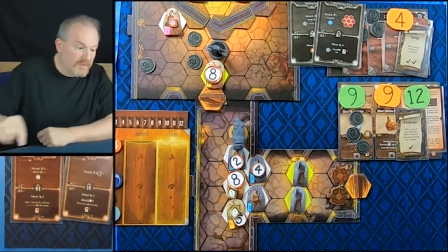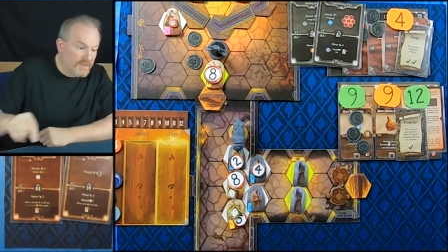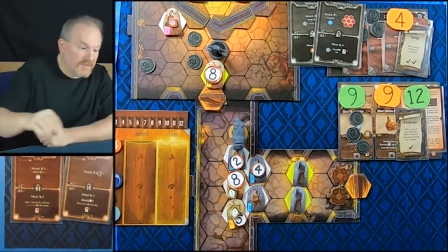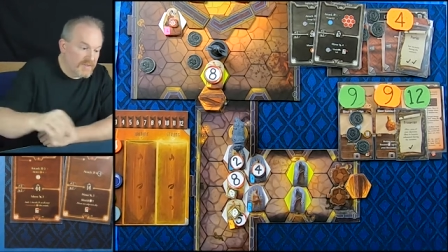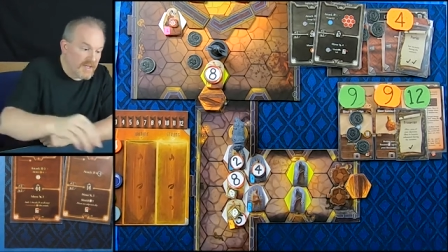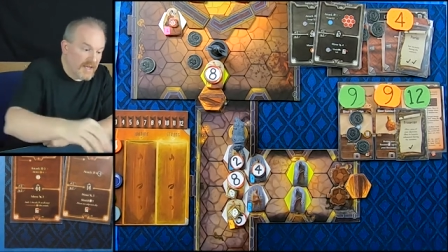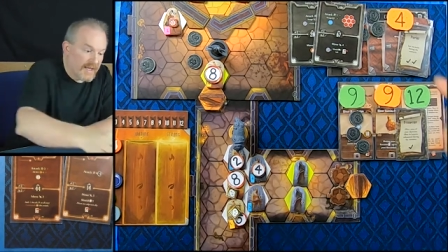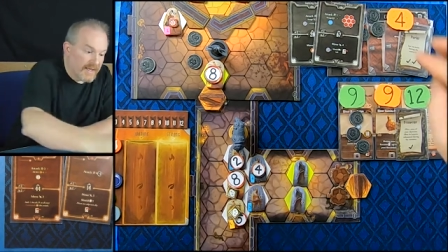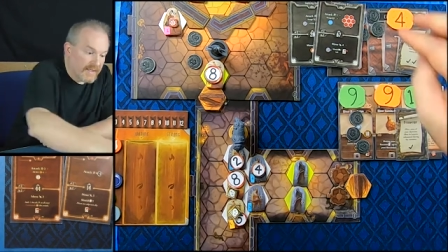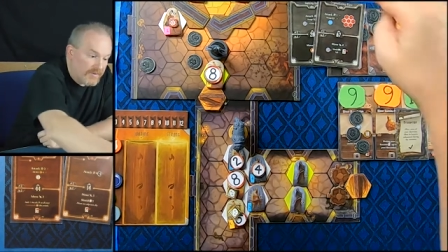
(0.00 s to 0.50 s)

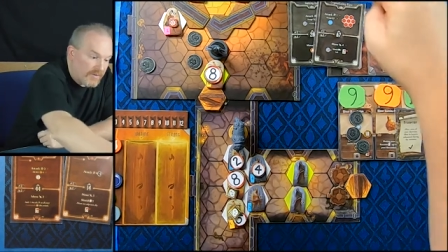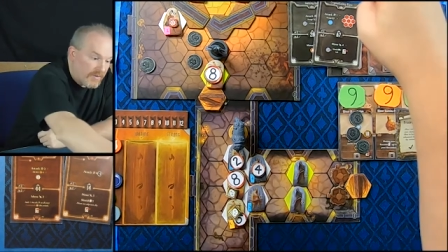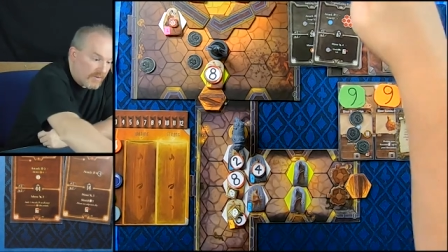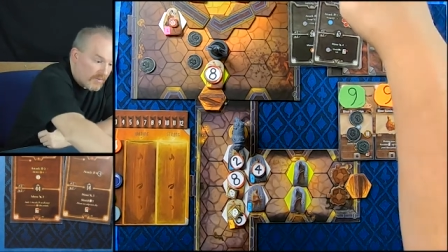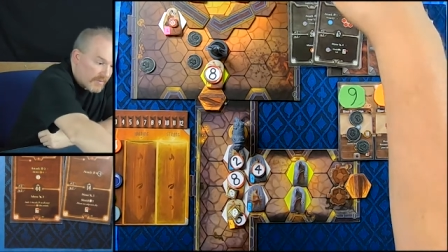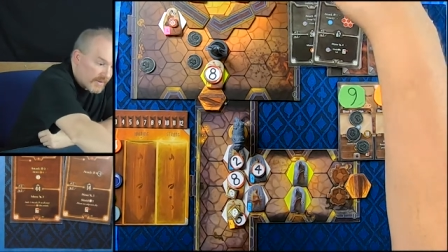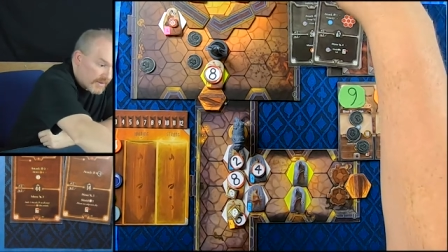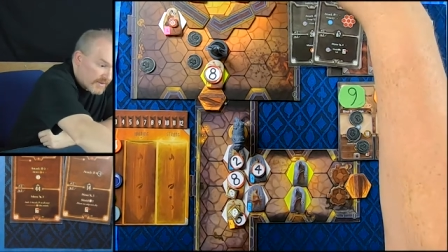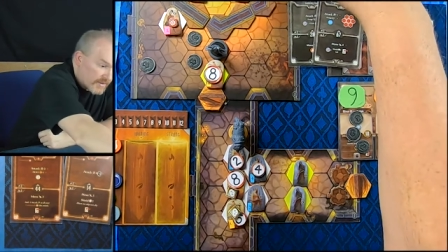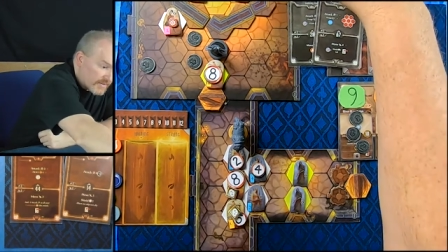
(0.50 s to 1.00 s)
attack to all
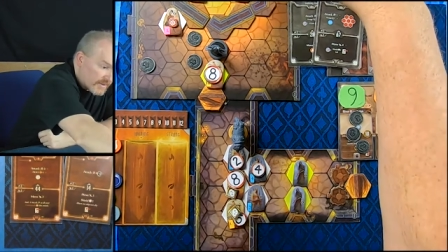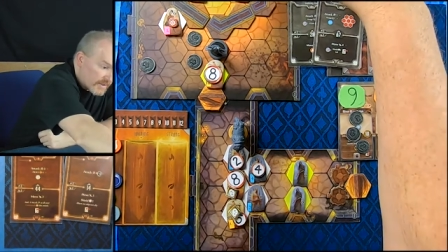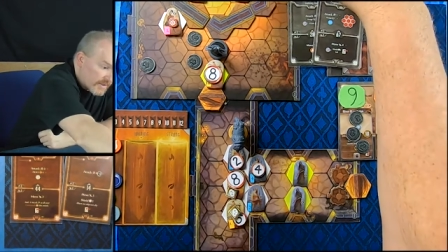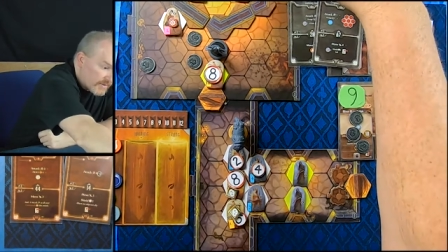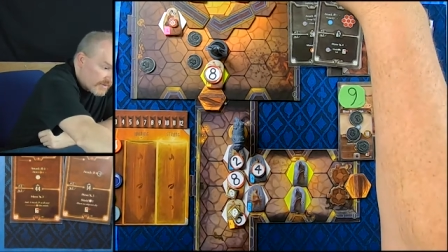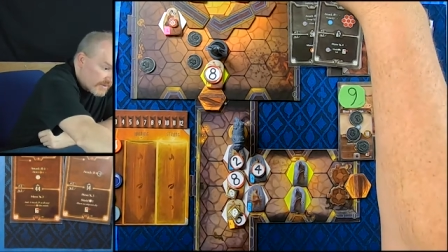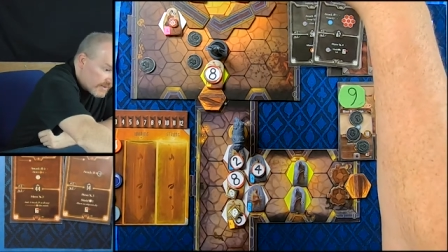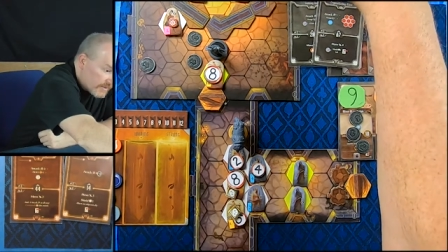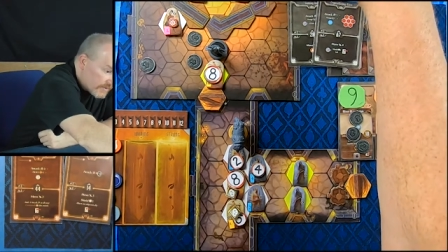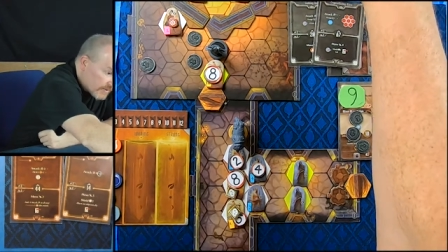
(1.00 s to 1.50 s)
Barry's
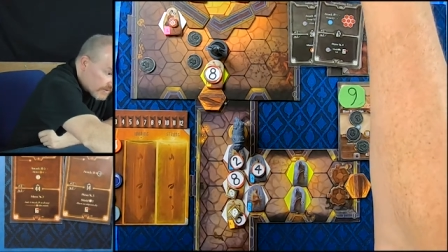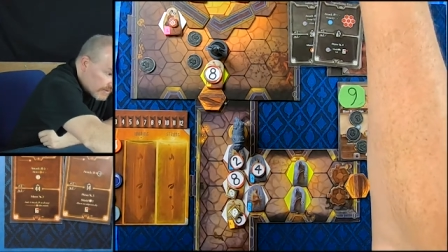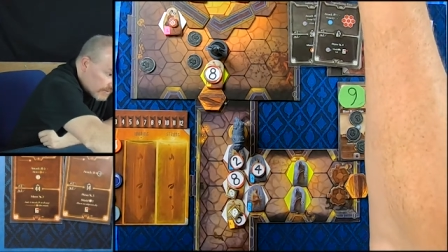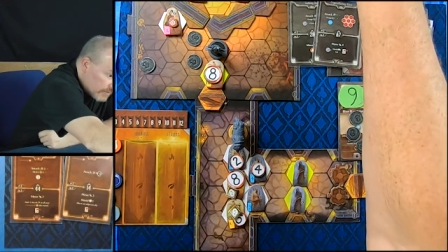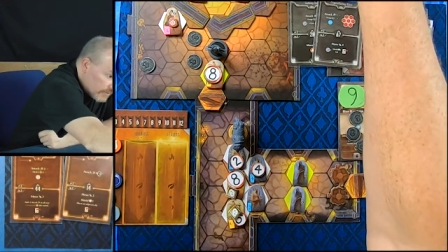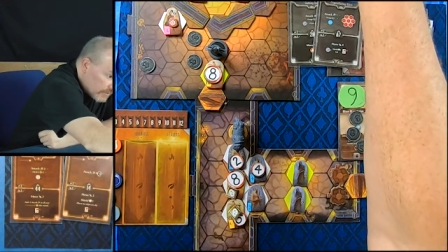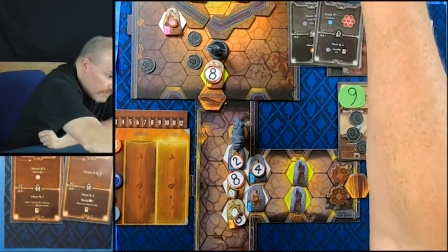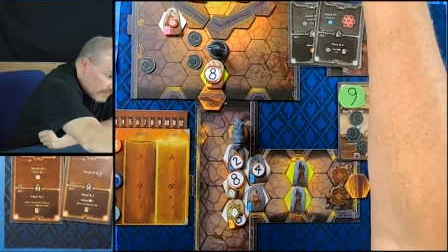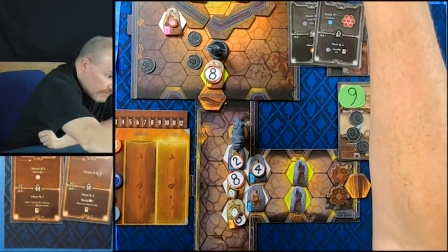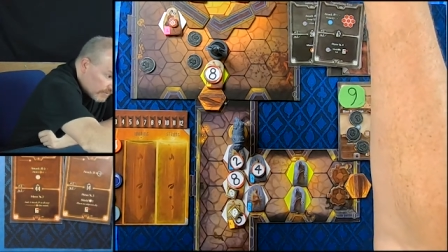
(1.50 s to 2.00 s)
things. He's going to move